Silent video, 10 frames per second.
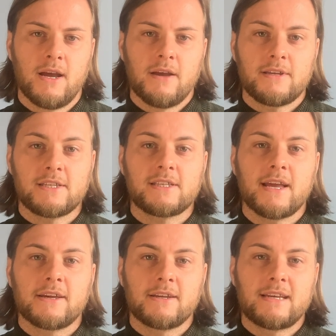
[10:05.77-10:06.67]
This is
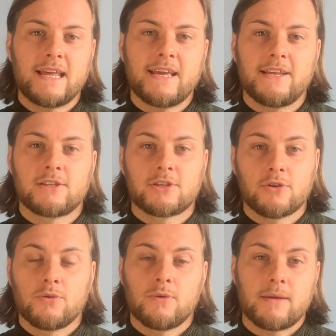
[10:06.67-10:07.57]
then going to lead
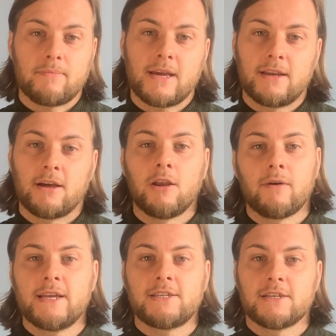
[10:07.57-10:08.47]
to it being a lot
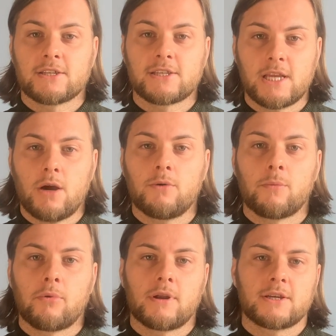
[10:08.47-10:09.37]
easier to sell your
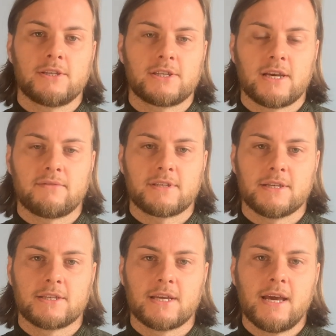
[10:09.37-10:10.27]
products and
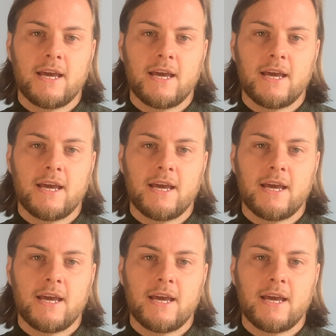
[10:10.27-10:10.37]
services.